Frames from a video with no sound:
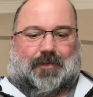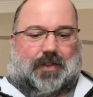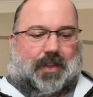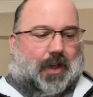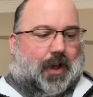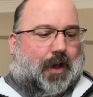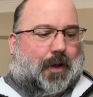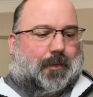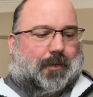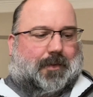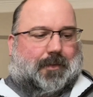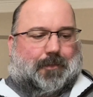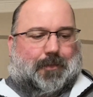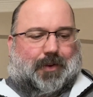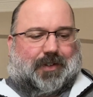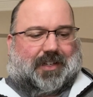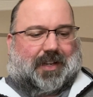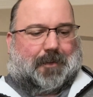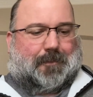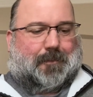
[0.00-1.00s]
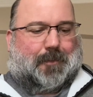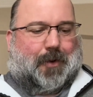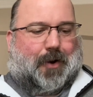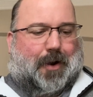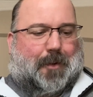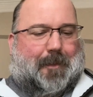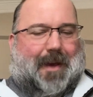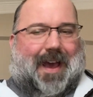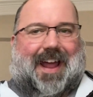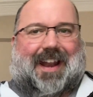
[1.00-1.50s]
Oh, some
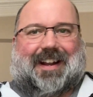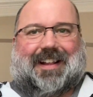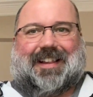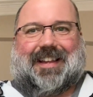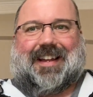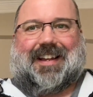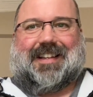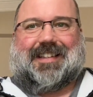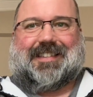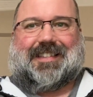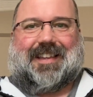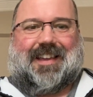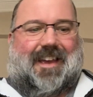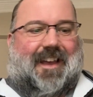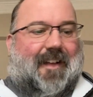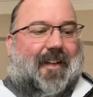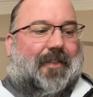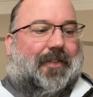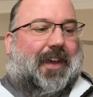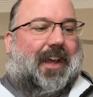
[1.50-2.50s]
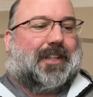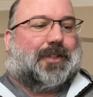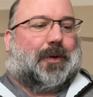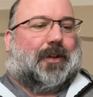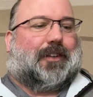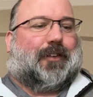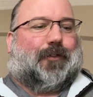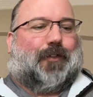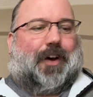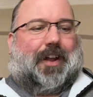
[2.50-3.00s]
more Mattingly's. This
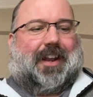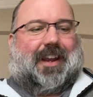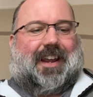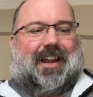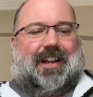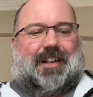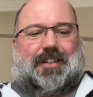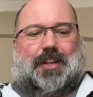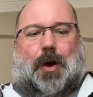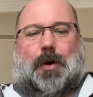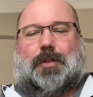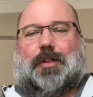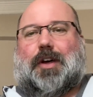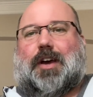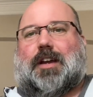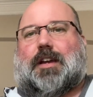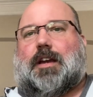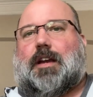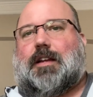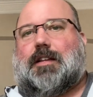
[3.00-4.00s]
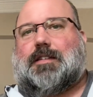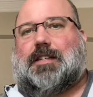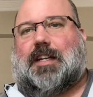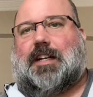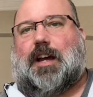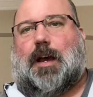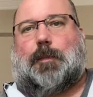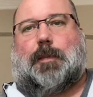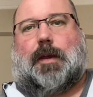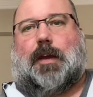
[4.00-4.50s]
one's funny. Don't look,
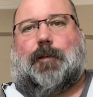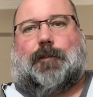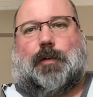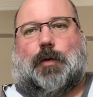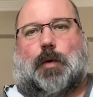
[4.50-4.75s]
CW, if you're